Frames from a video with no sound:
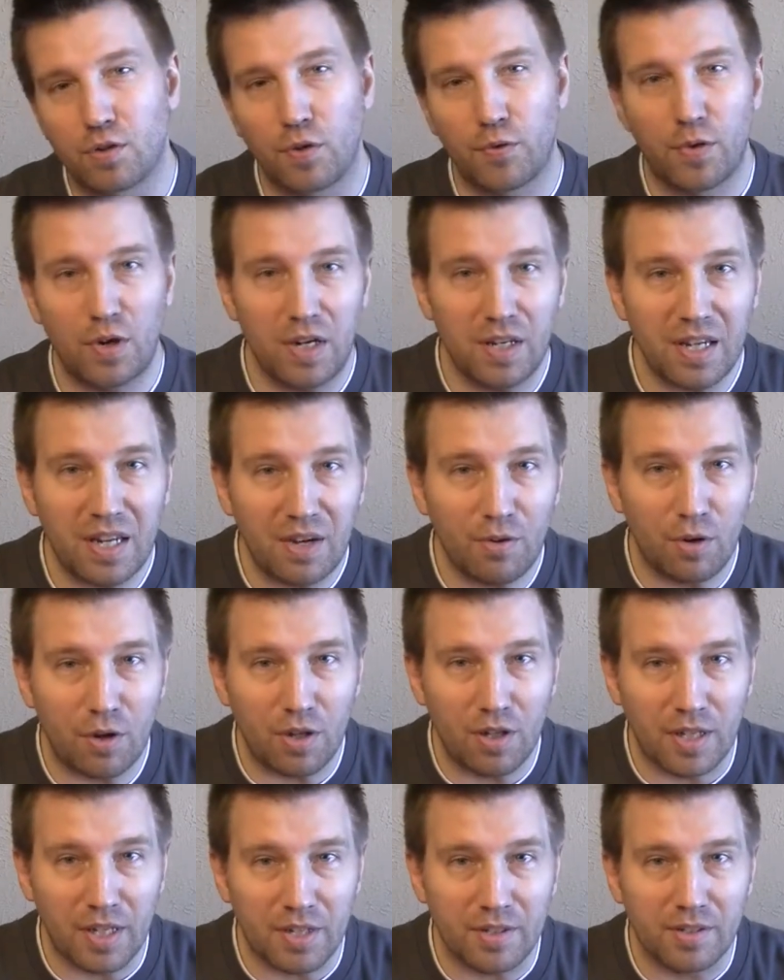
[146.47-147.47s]
So if you're into
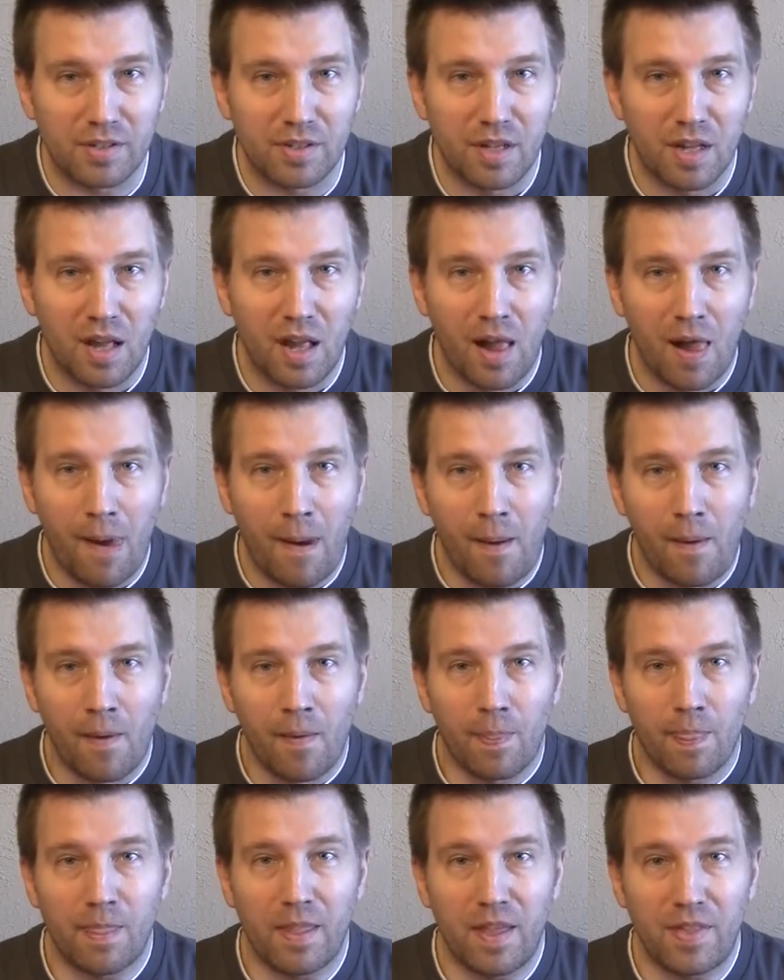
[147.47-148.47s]
HeroClix,
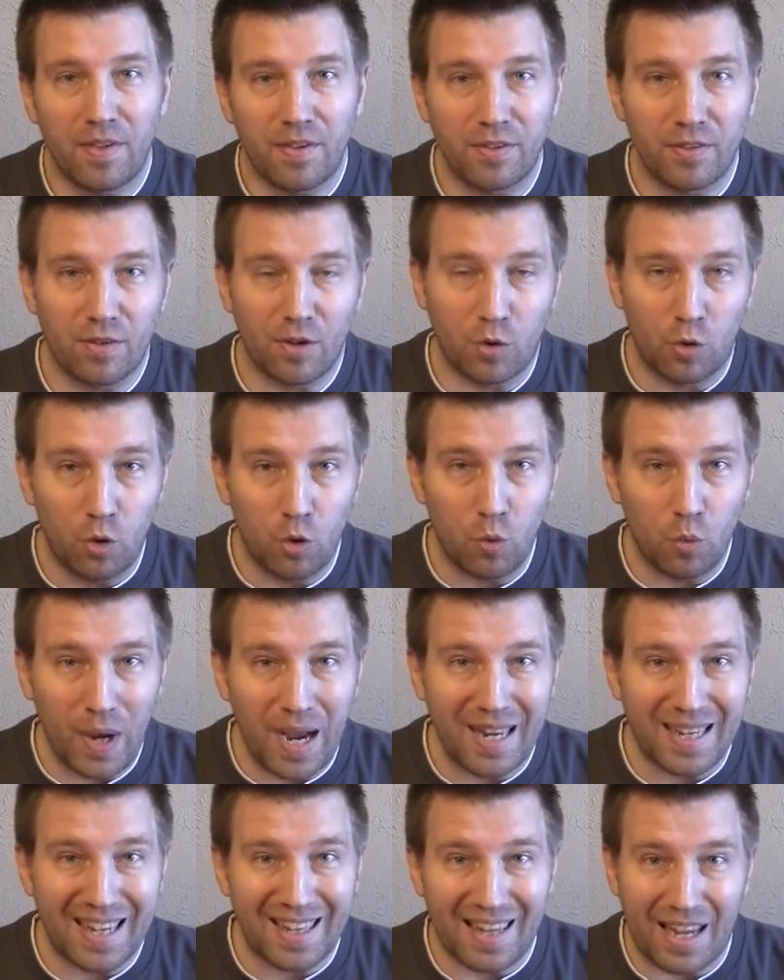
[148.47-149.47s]
then this is a cool
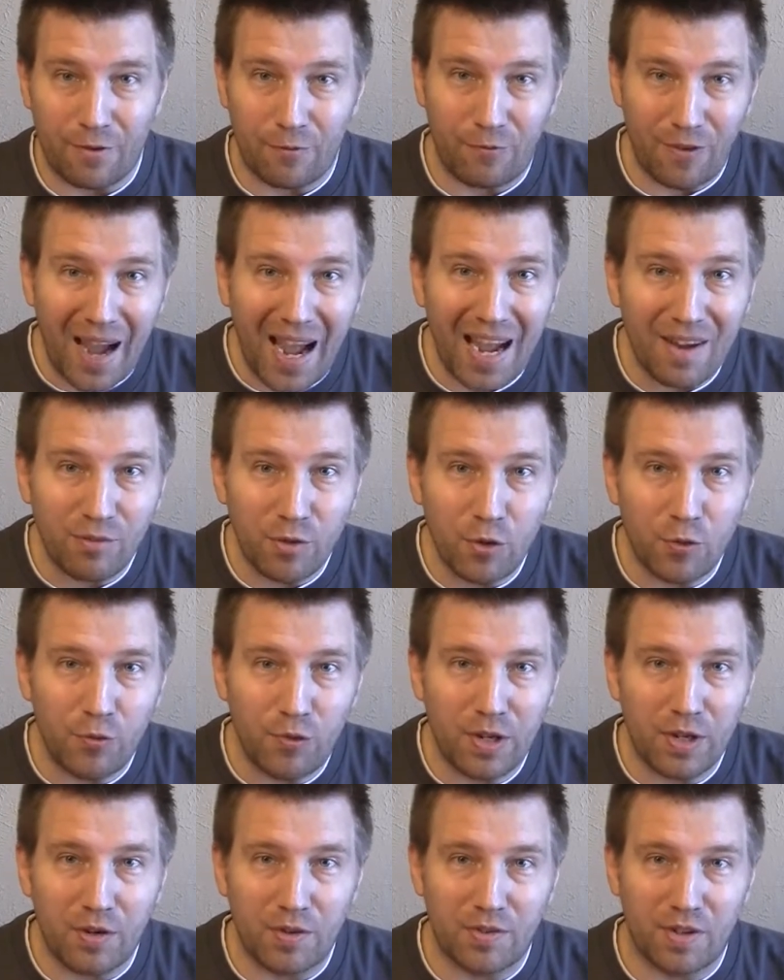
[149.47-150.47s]
way to get like five new
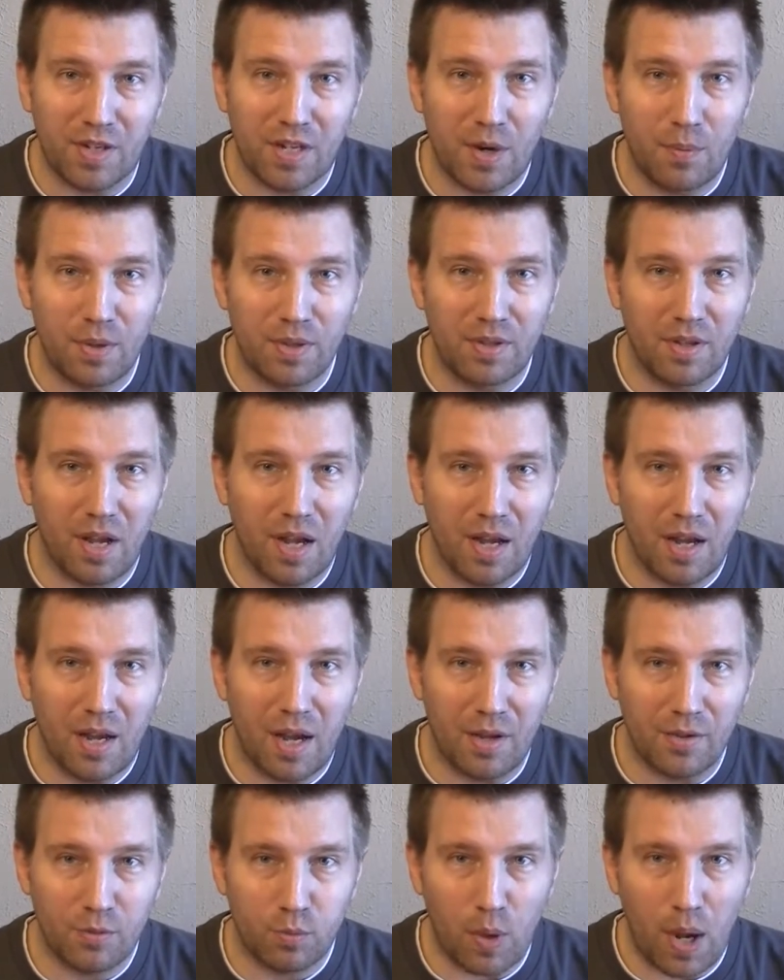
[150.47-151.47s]
figures. They come with
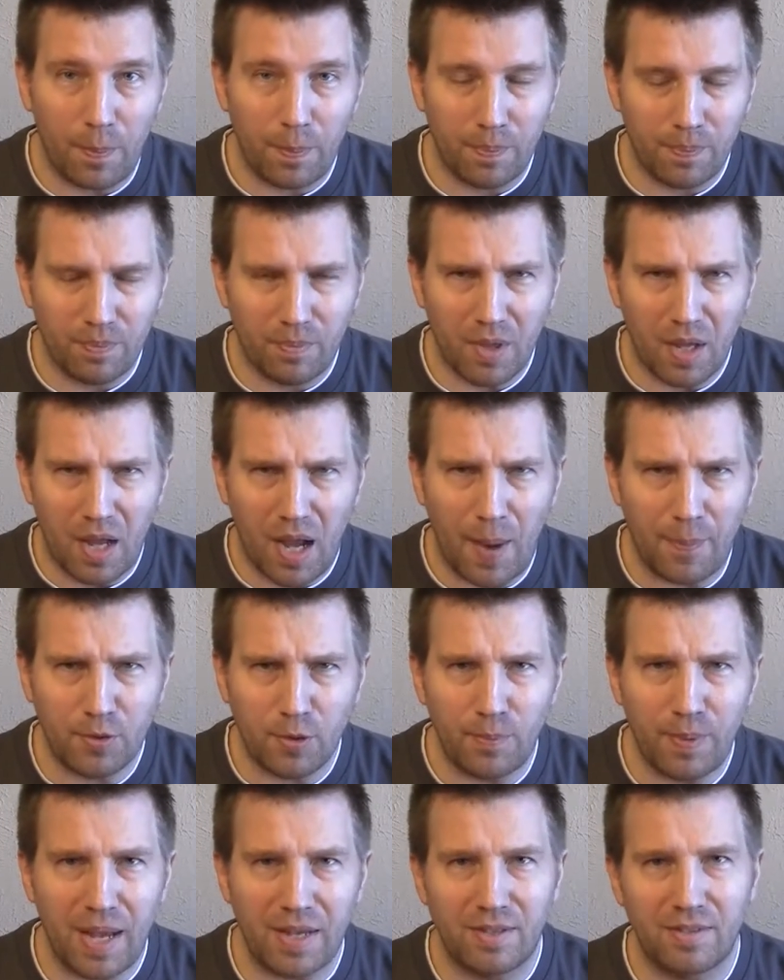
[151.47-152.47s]
uh, swap Uh,
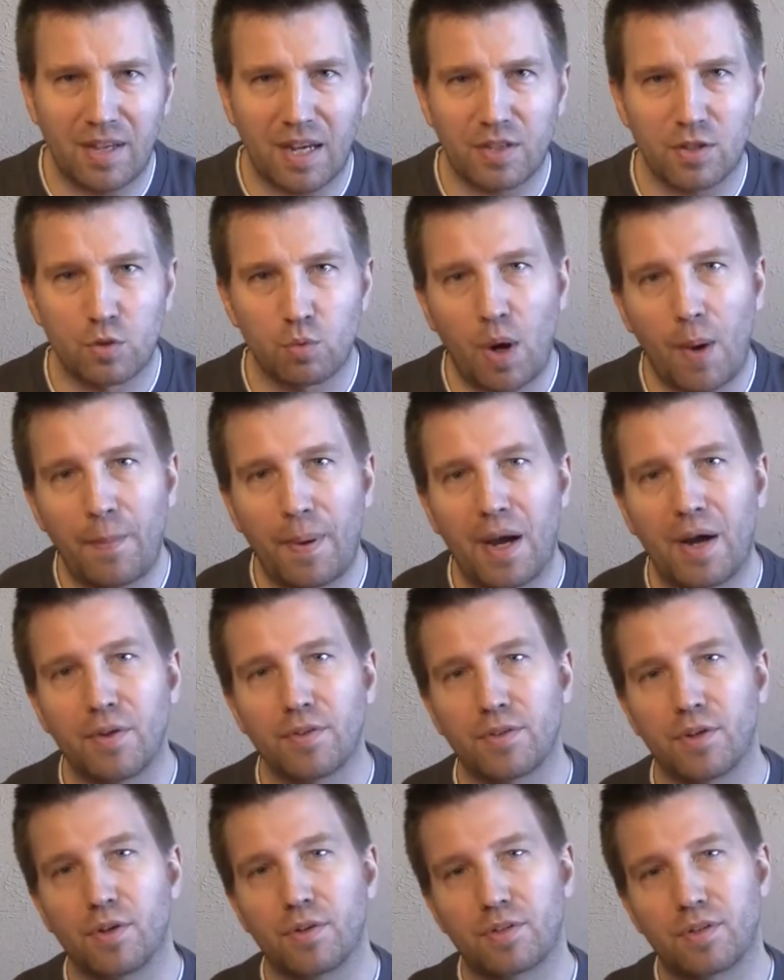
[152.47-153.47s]
optional bases that can swap
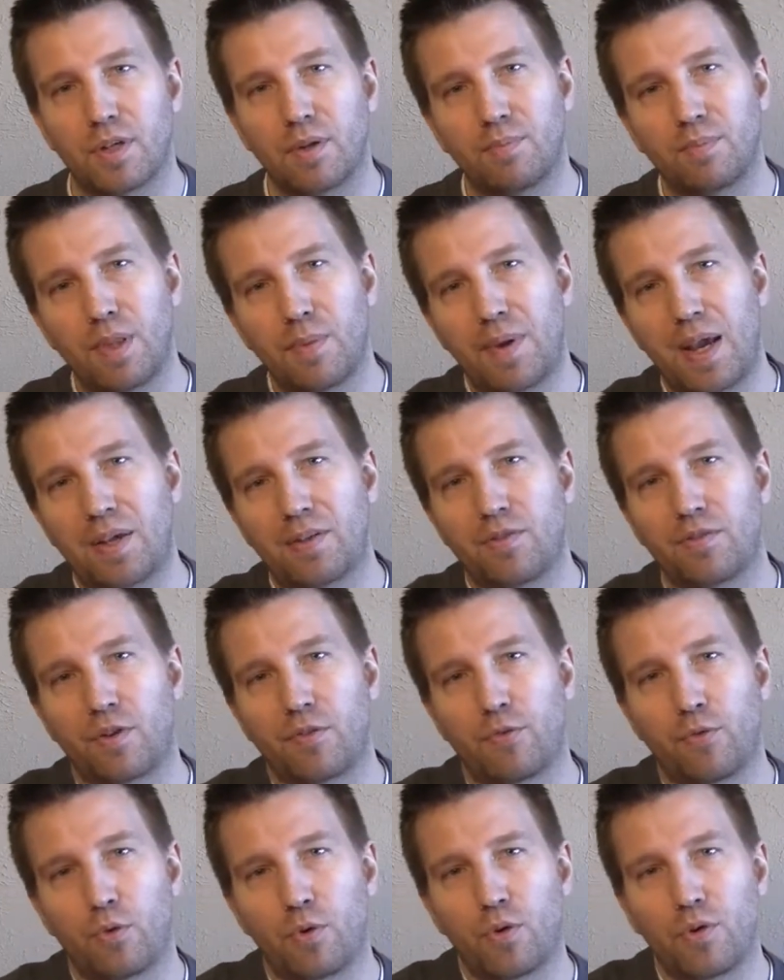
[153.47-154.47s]
out, so some of the bases
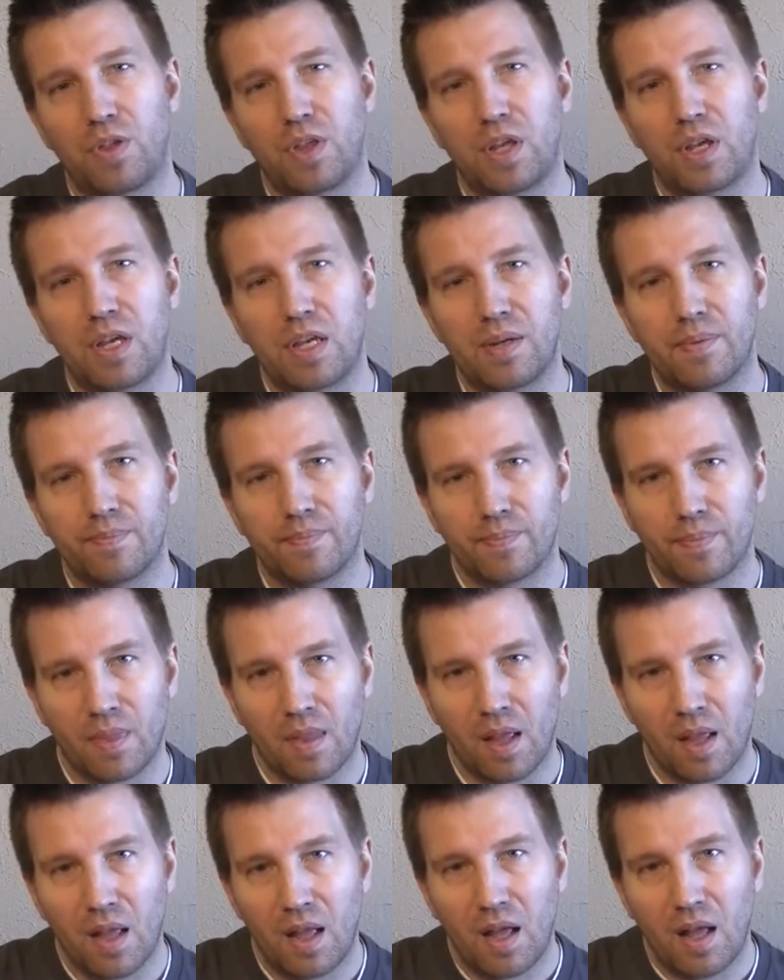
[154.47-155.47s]
are for the
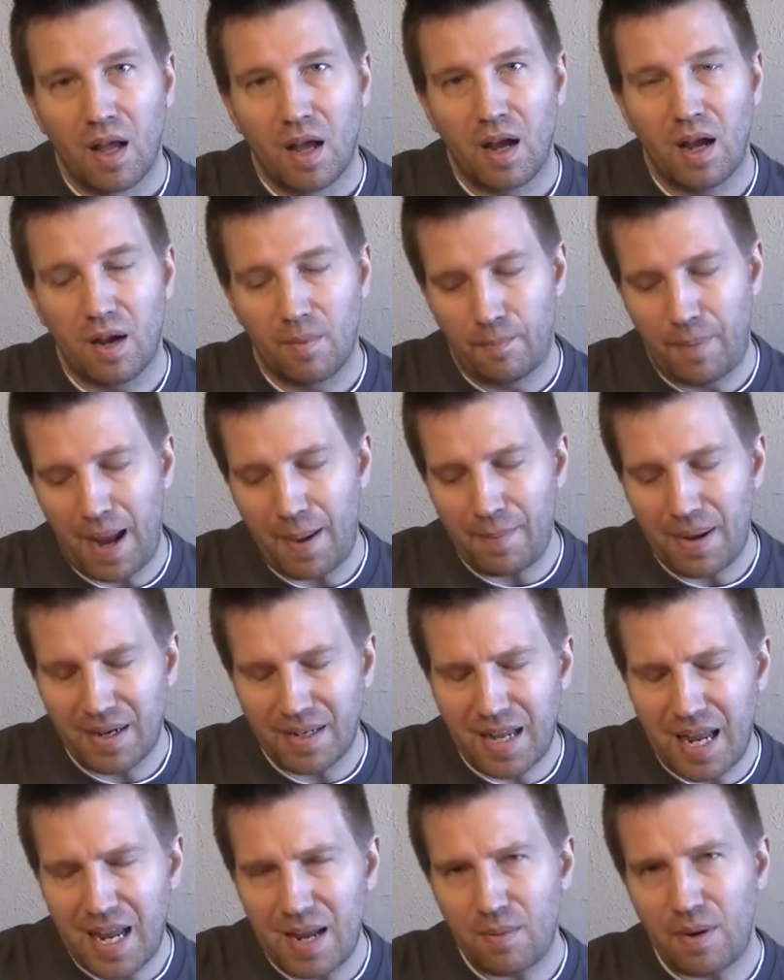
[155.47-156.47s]
uh,
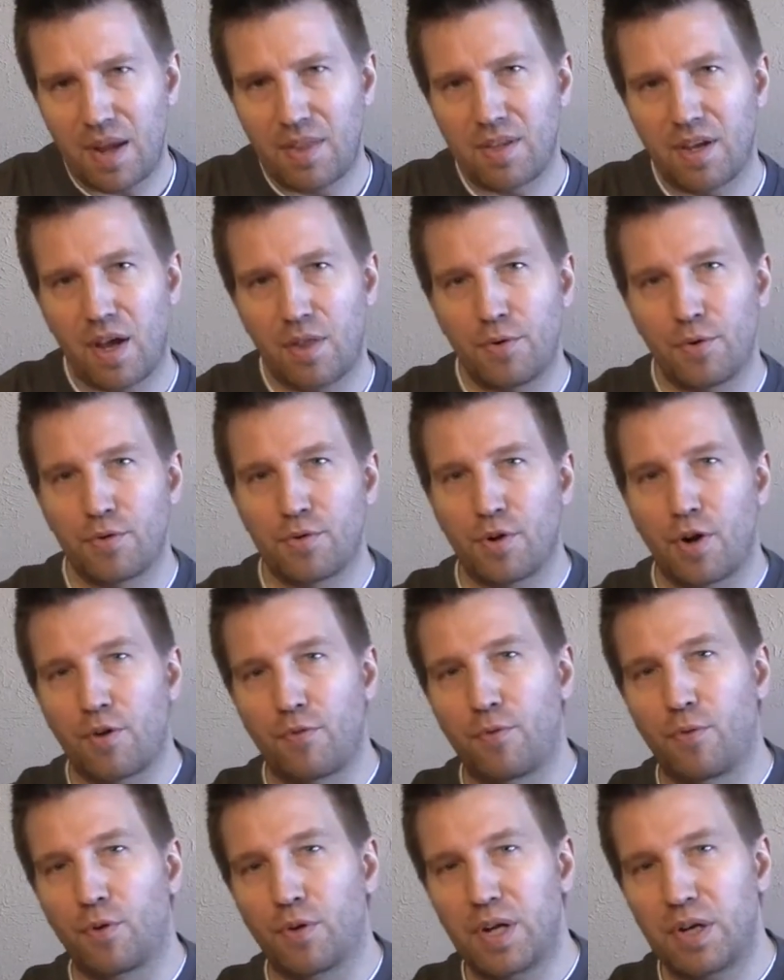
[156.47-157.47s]
Batman game and the others
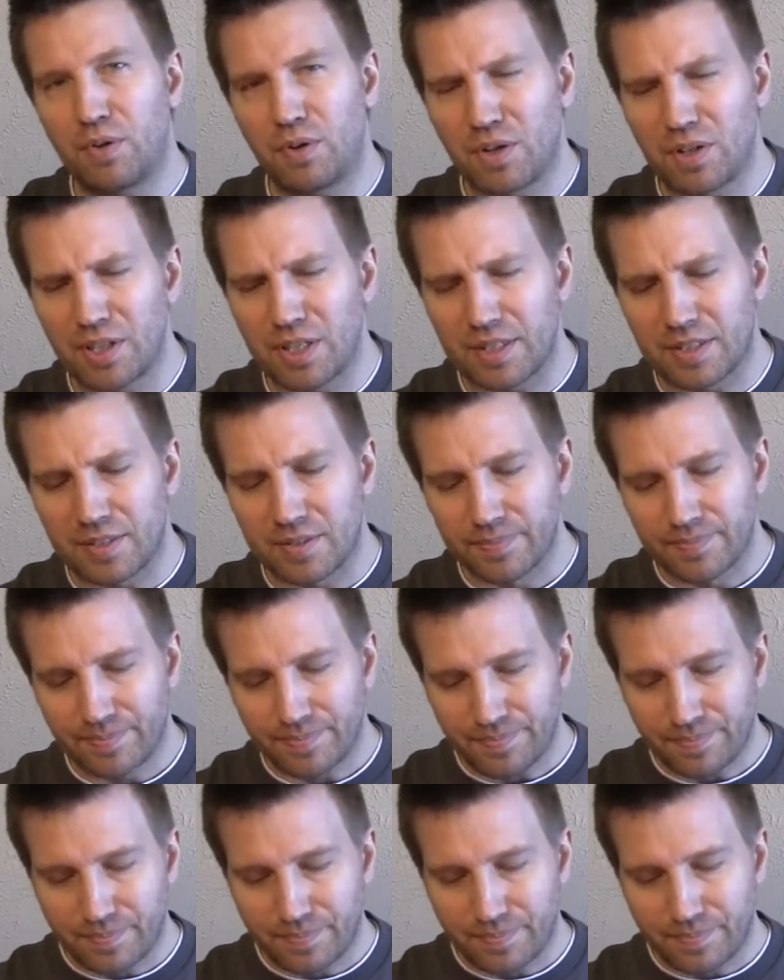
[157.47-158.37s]
are for HeroClix.